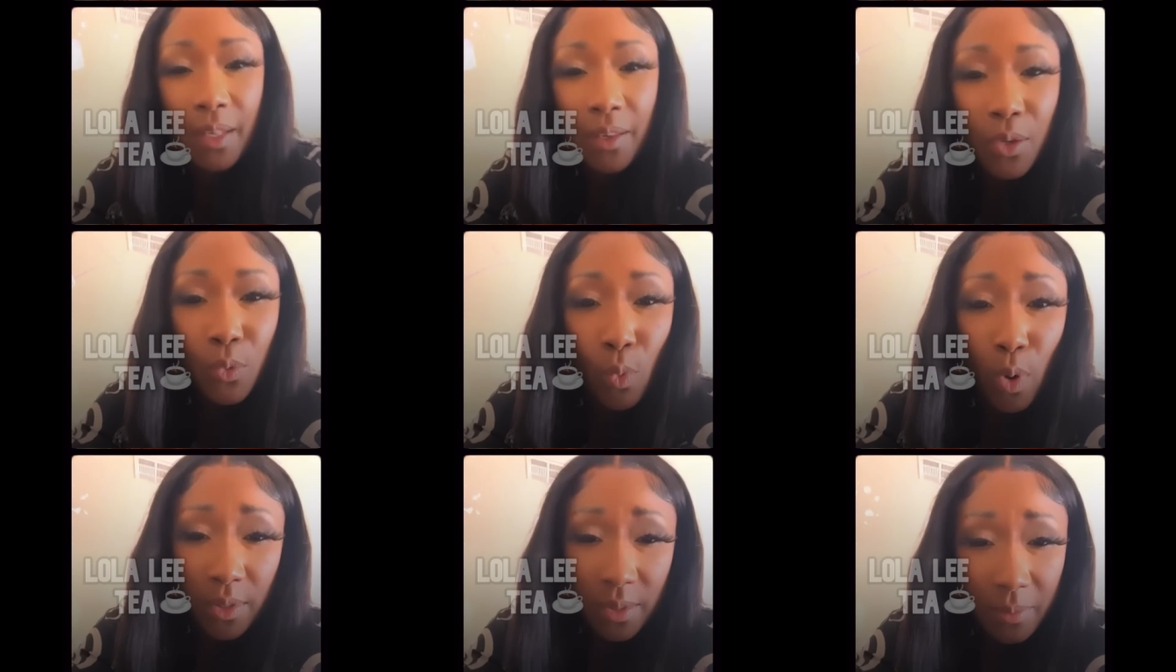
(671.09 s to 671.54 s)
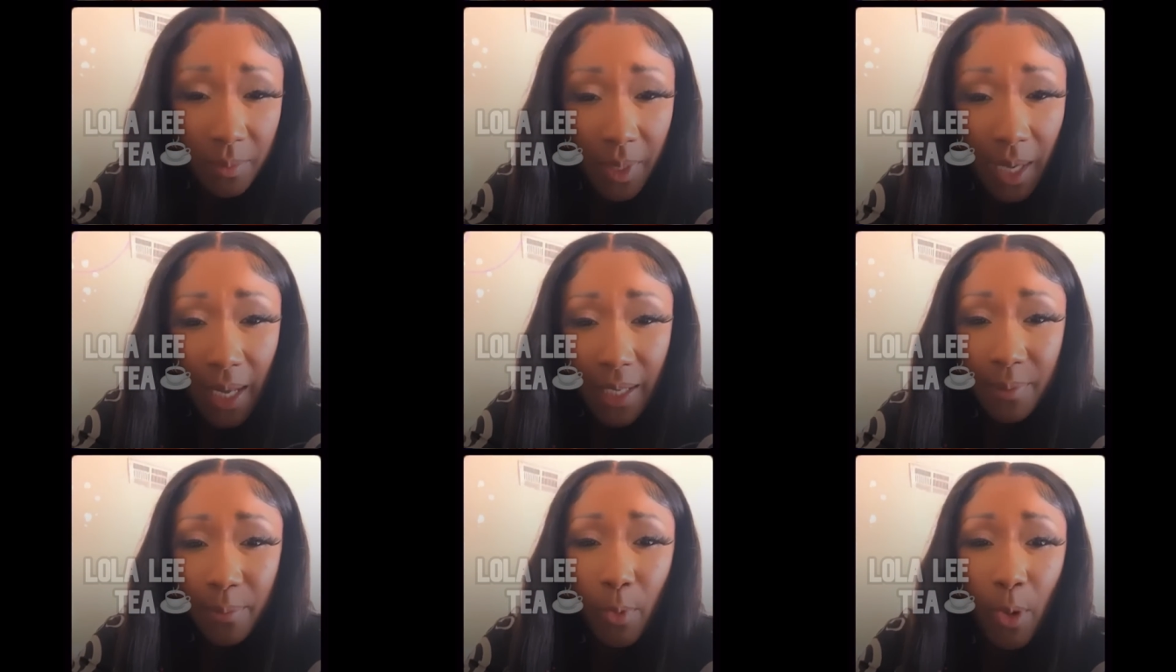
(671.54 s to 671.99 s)
You want some
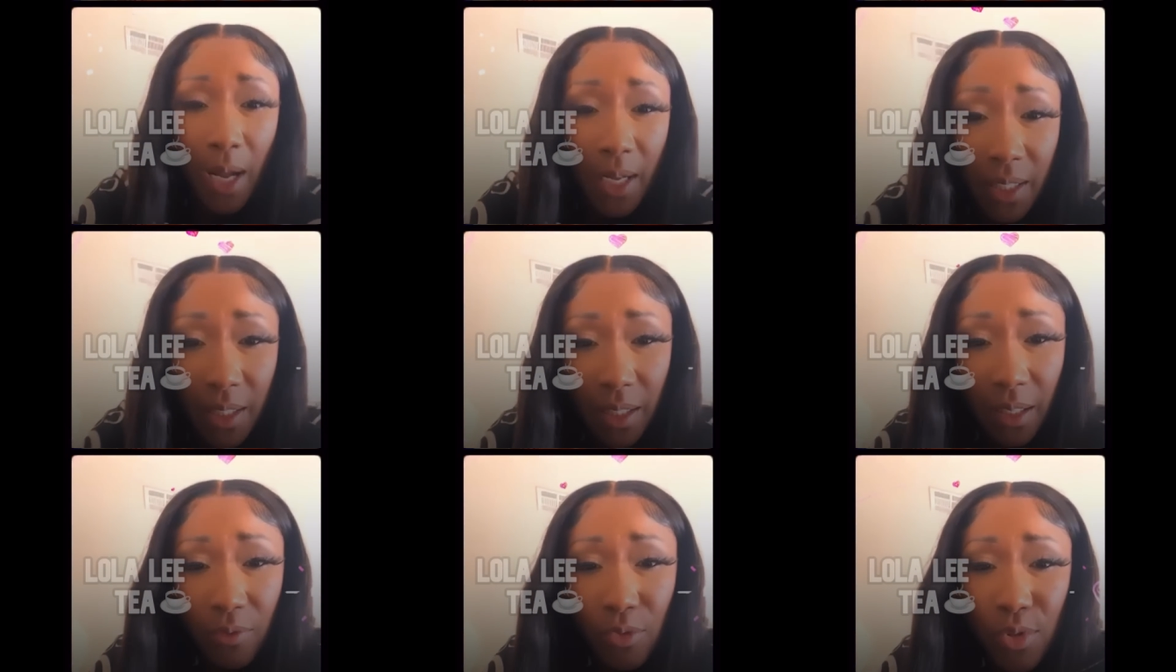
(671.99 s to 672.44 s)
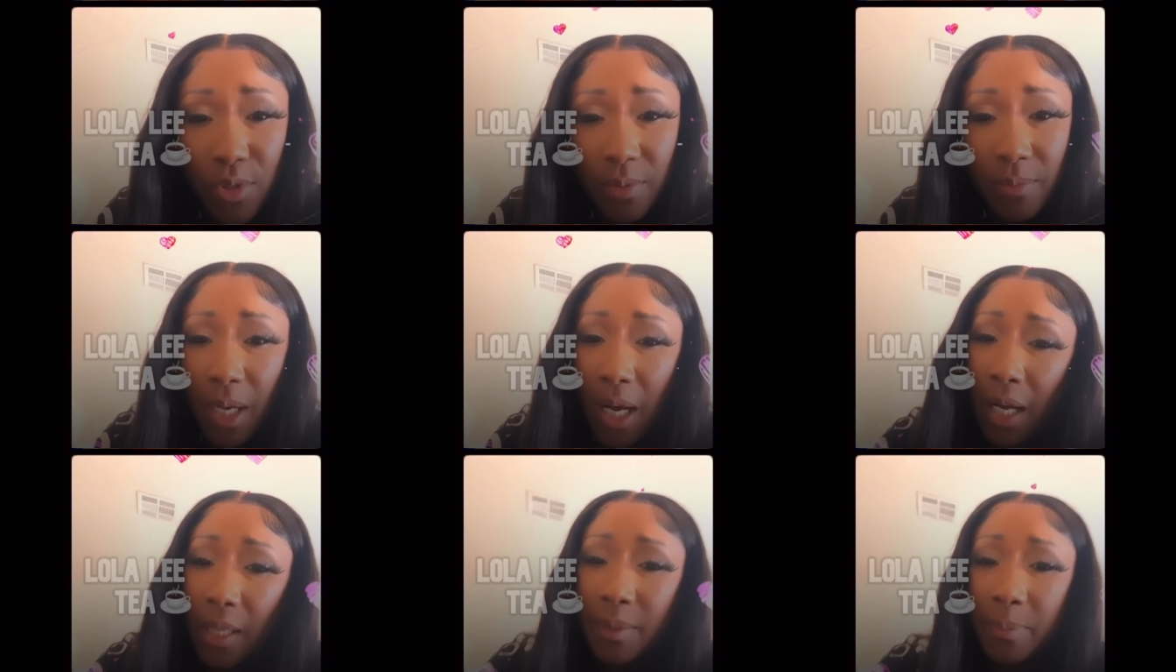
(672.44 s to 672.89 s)
gospel? I can give you
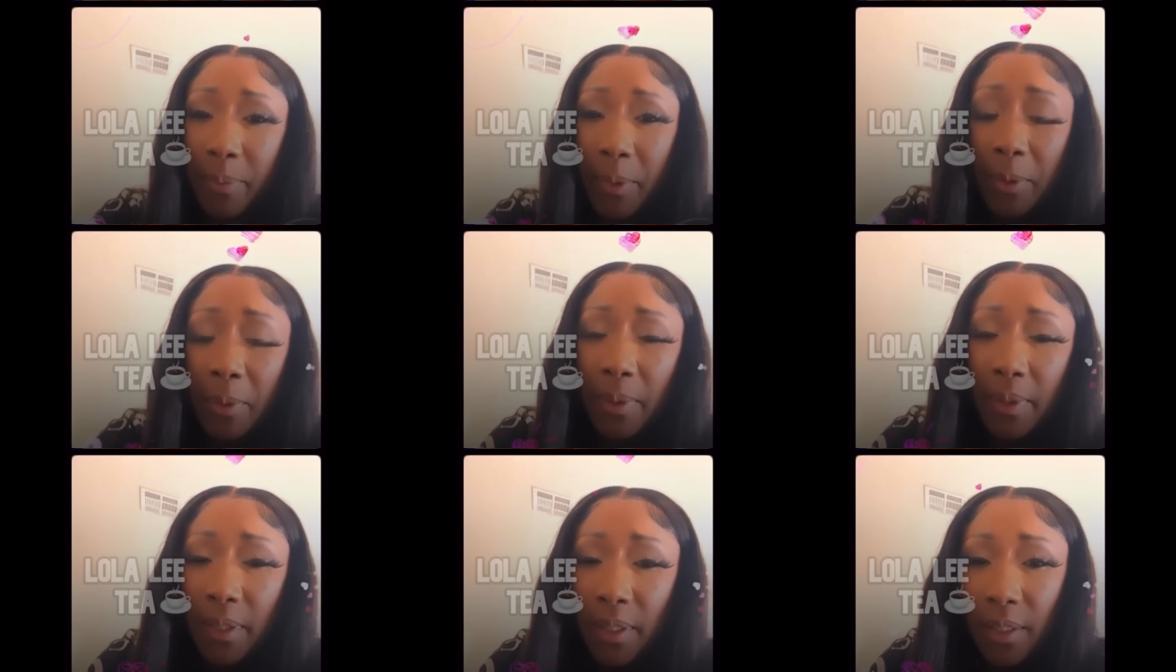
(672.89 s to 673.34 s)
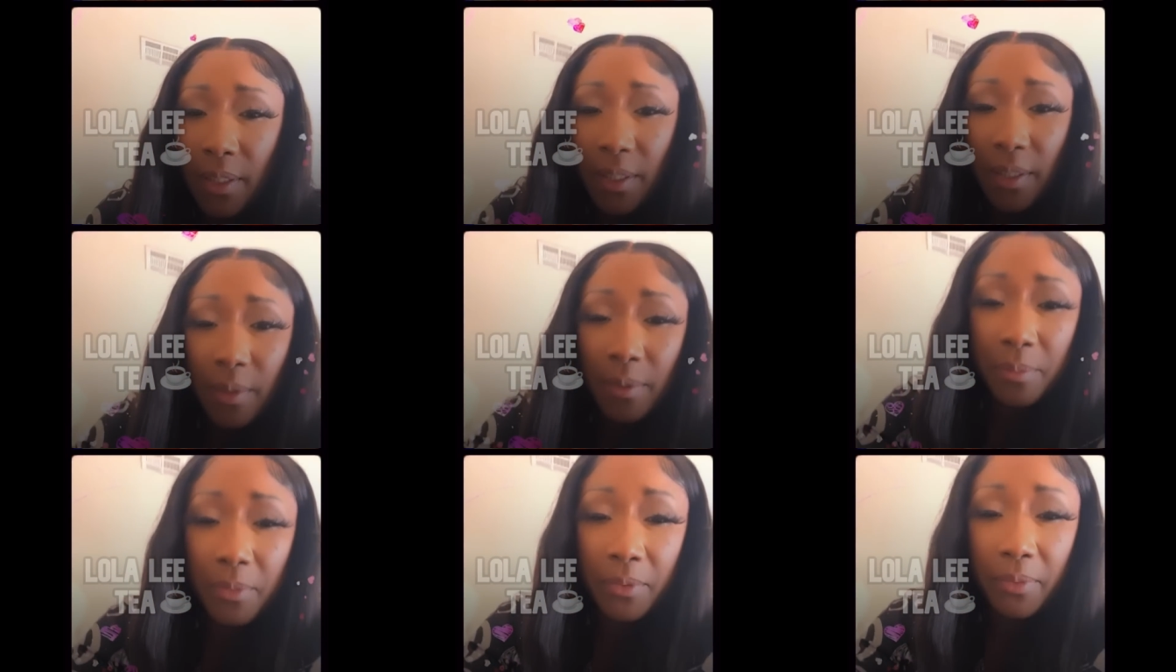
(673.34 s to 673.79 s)
some gospel.
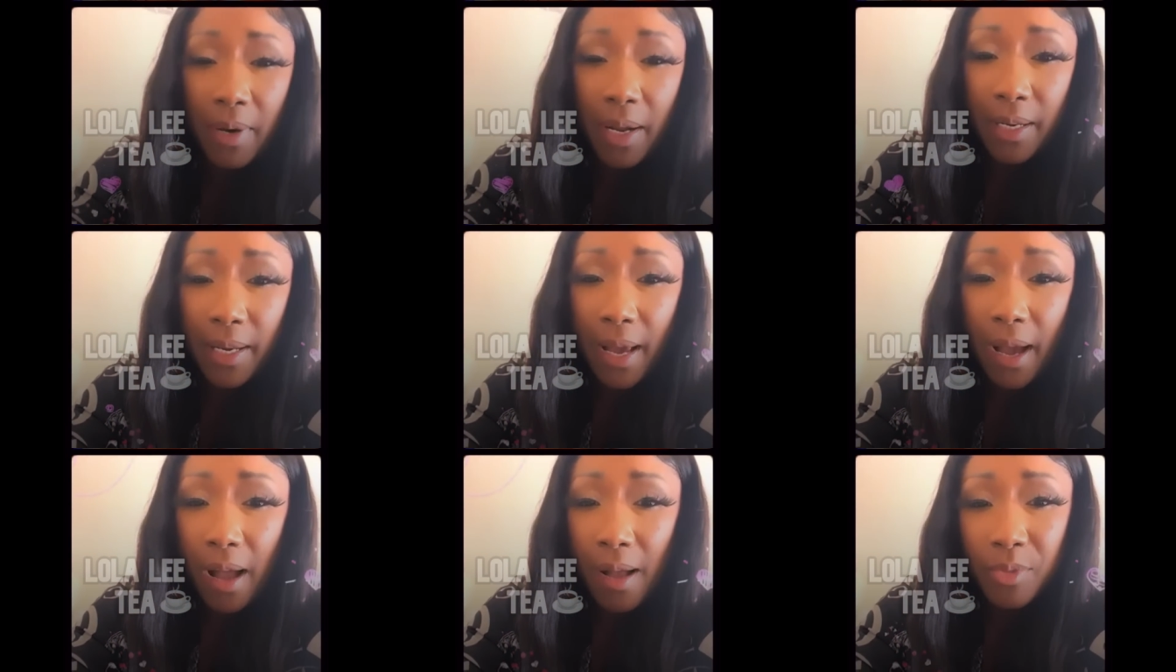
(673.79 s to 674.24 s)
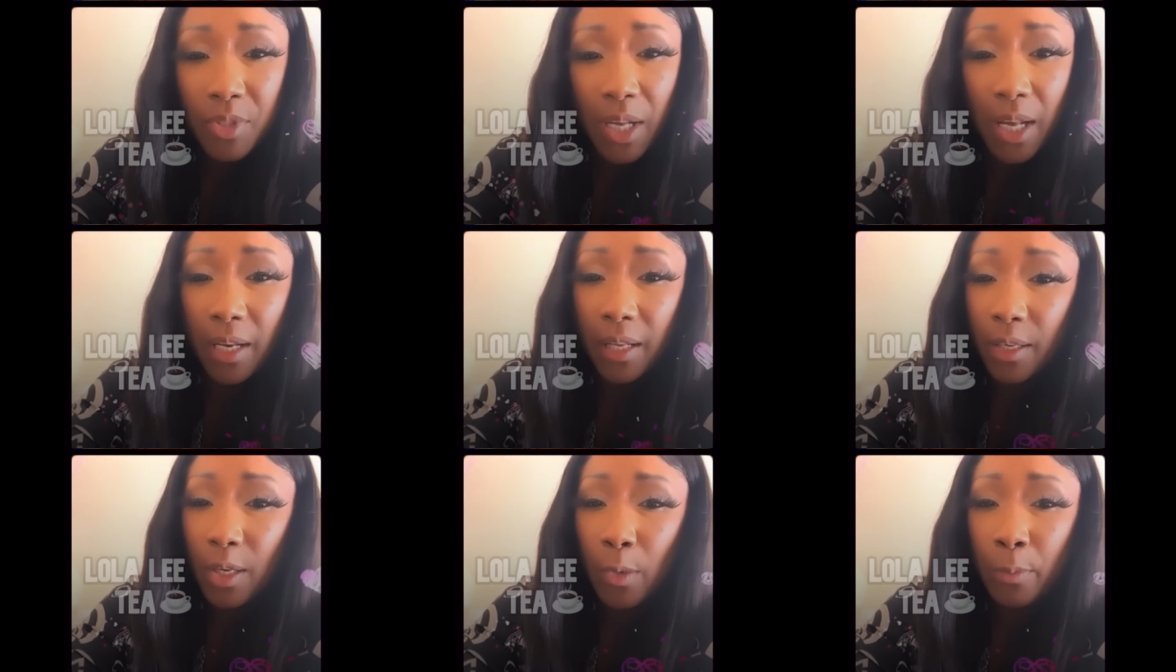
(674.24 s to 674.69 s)
But right now, I'm just
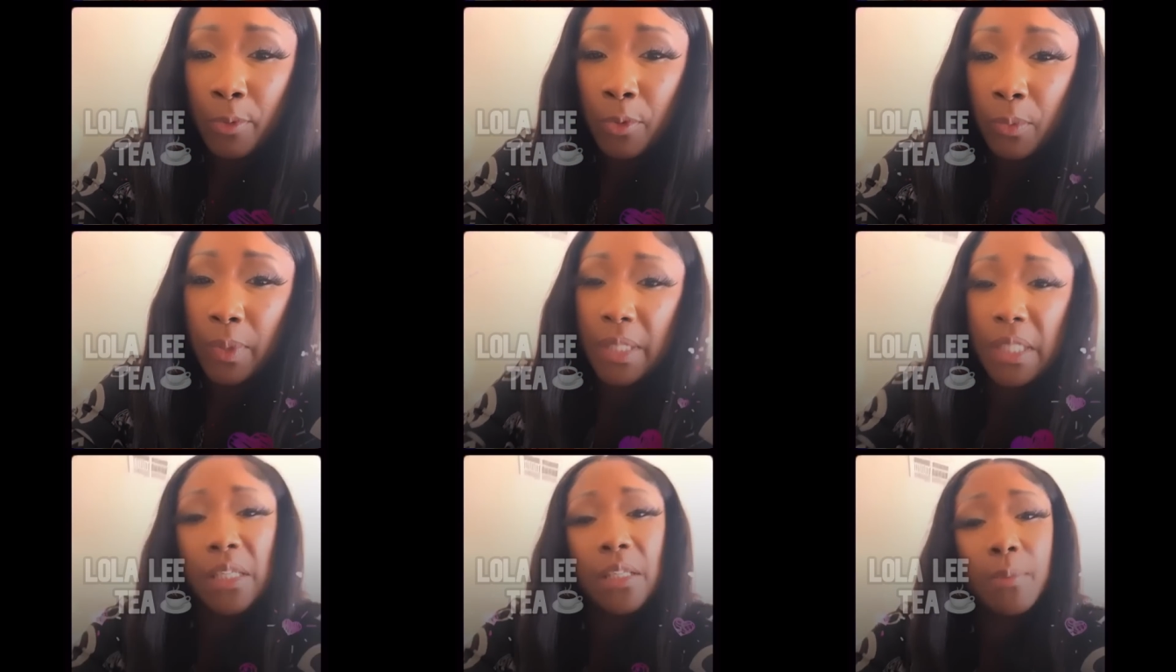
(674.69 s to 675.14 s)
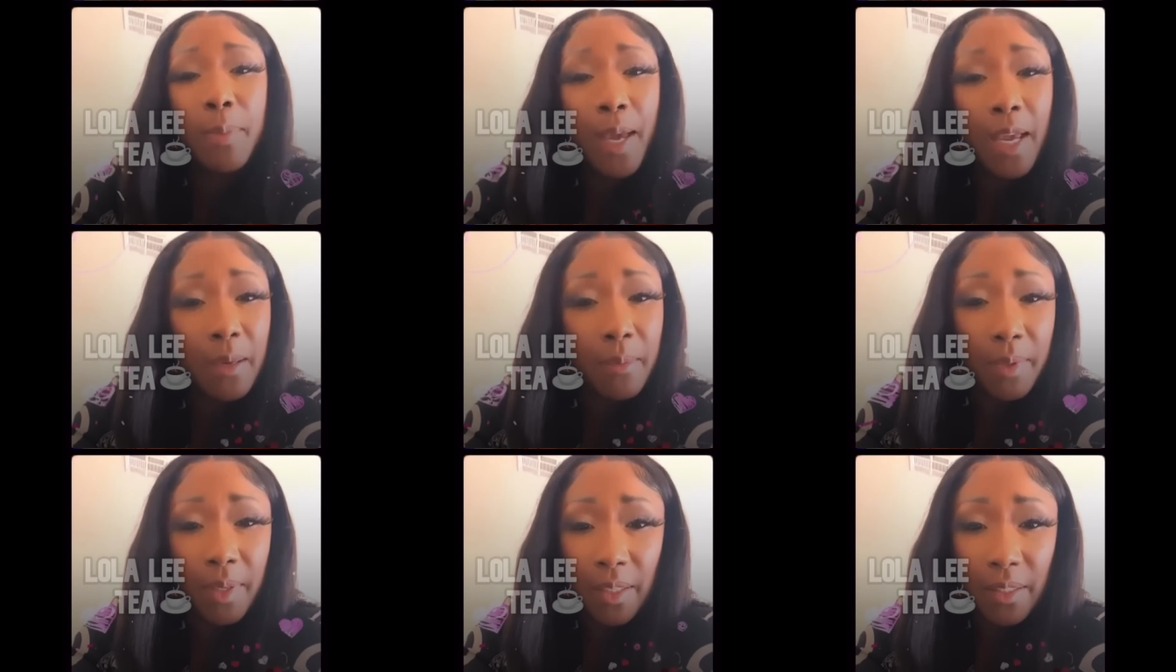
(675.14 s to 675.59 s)
trying to help you with these
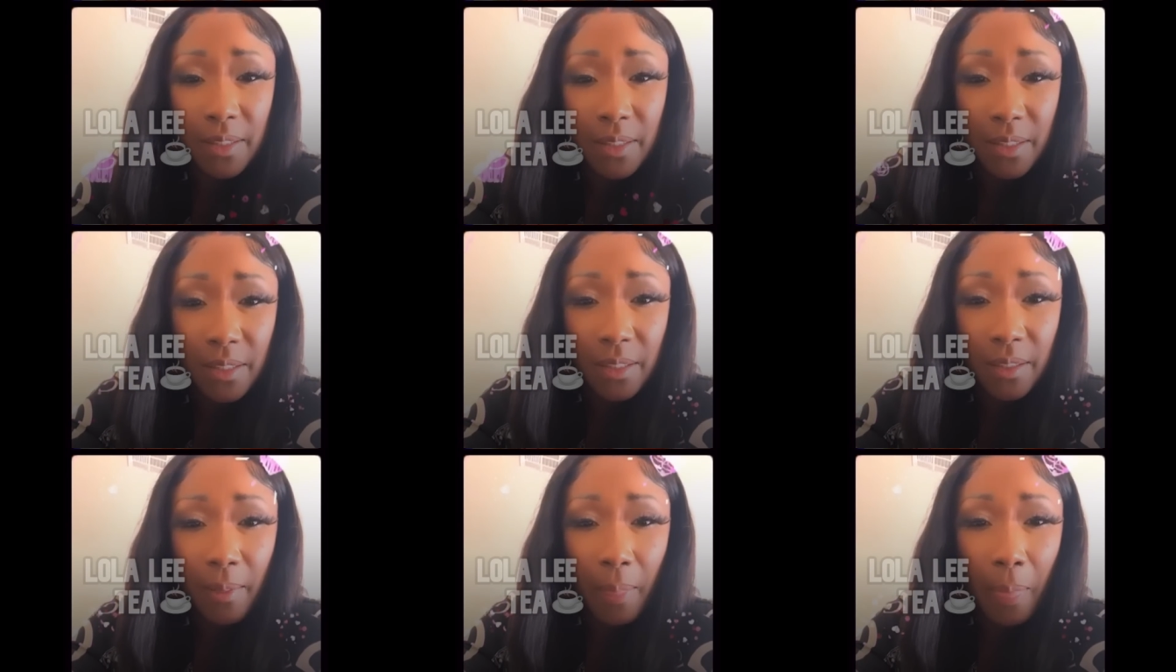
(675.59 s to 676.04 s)
babies.